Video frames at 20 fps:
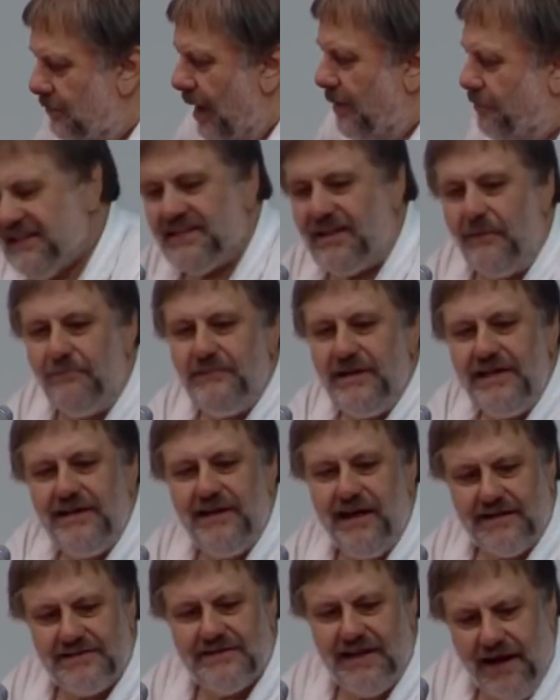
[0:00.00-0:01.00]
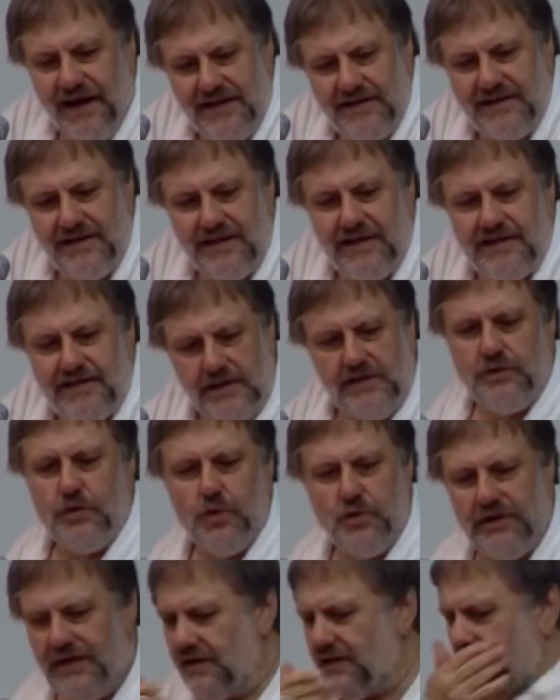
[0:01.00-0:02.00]
my stamina training
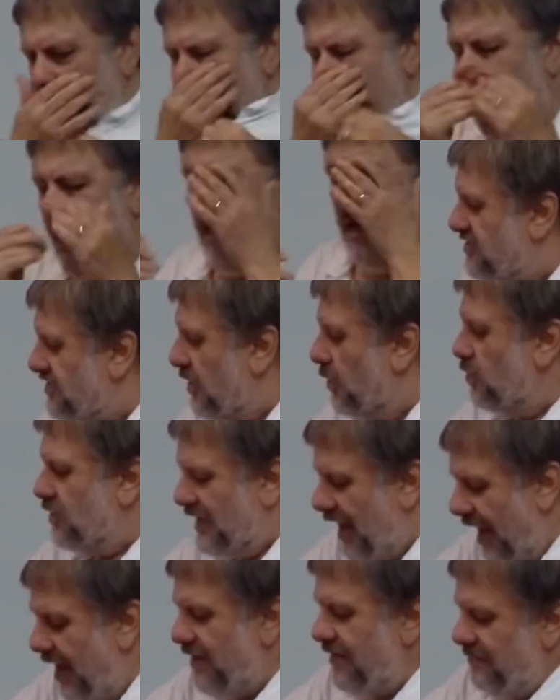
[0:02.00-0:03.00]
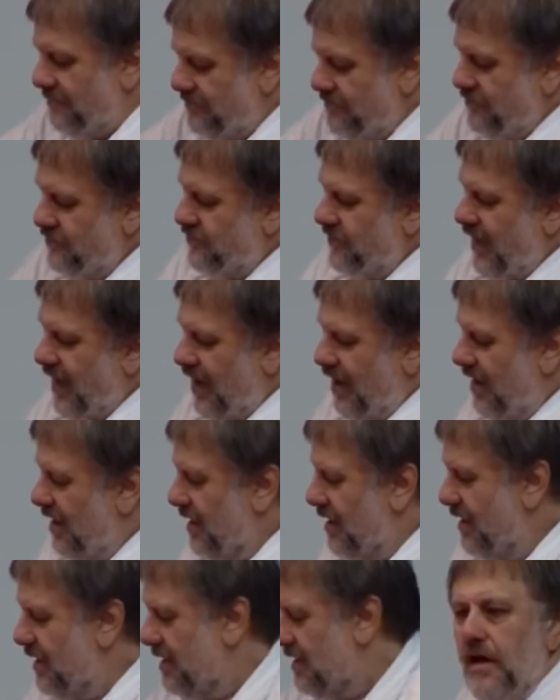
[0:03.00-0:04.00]
unit. So then,
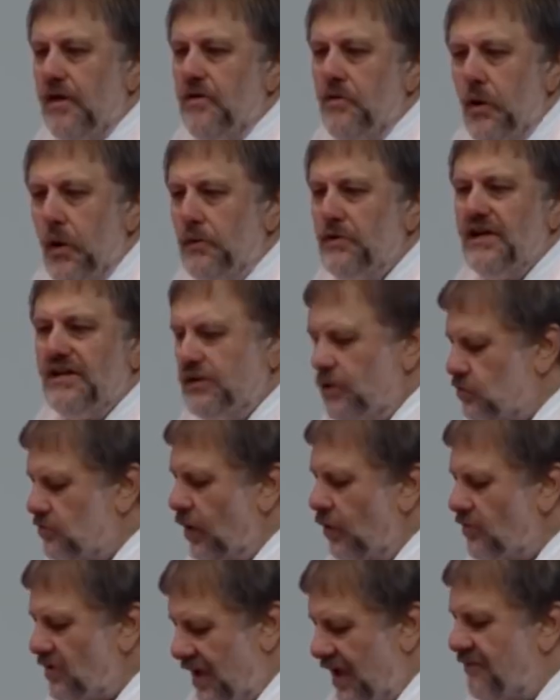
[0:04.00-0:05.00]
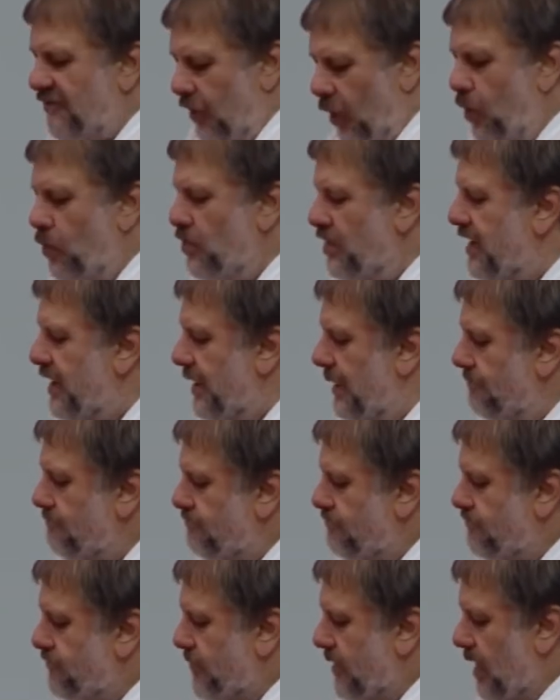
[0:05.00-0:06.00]
you know that you don't have only
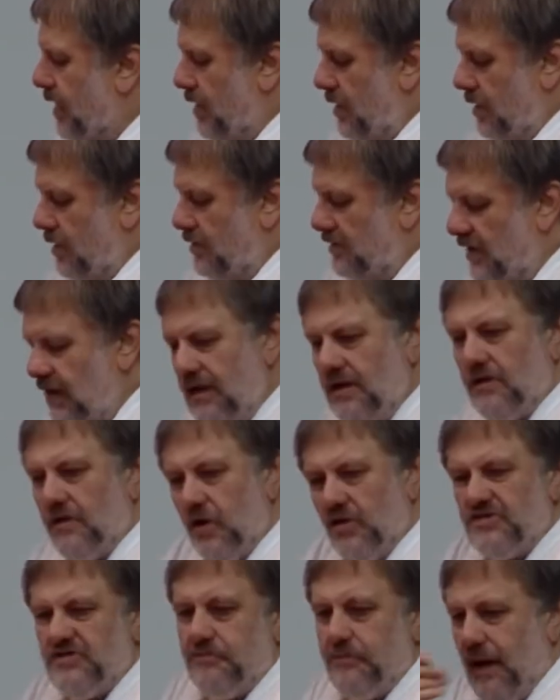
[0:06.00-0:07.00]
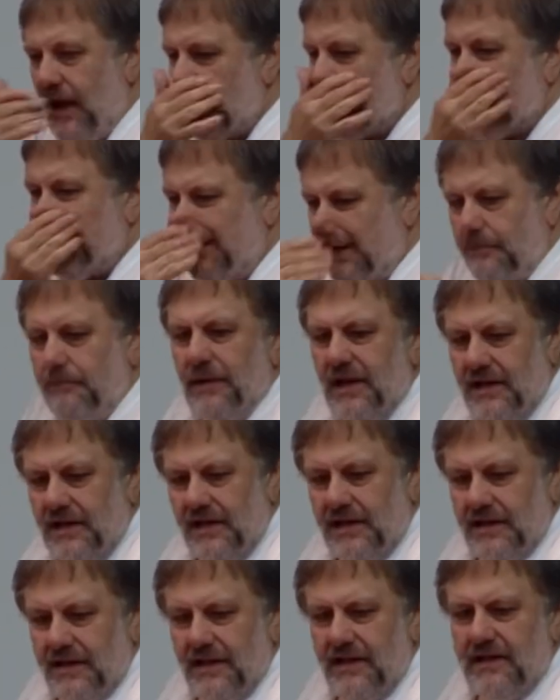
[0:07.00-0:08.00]
dildos, plastic
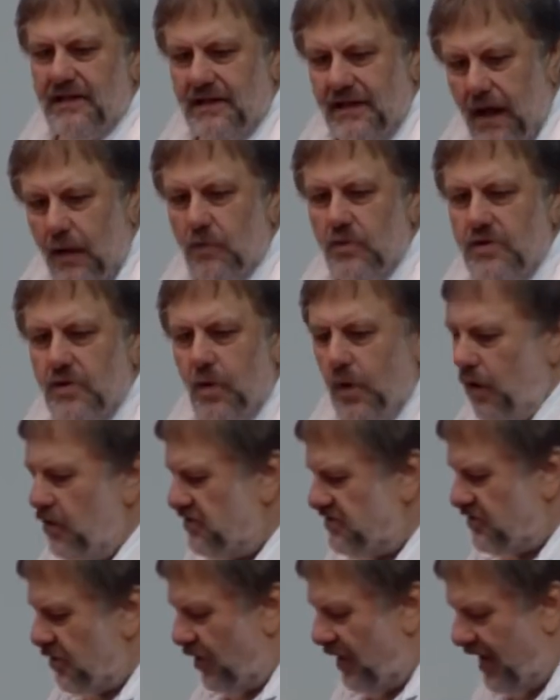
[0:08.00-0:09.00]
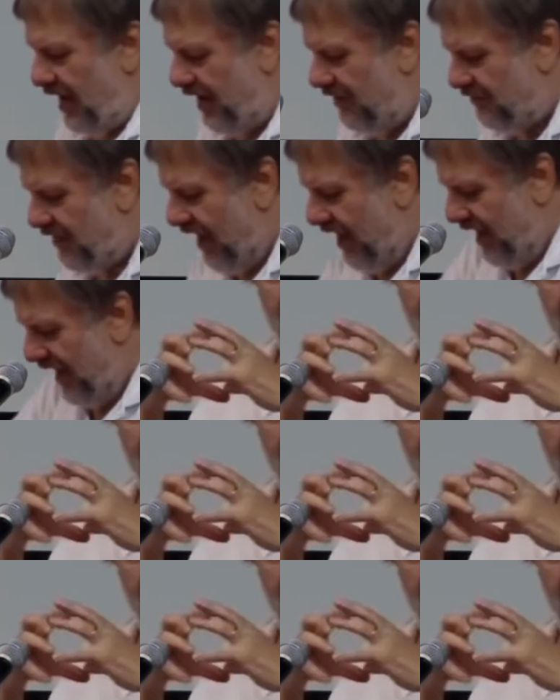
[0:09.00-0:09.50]
penises. Now you also have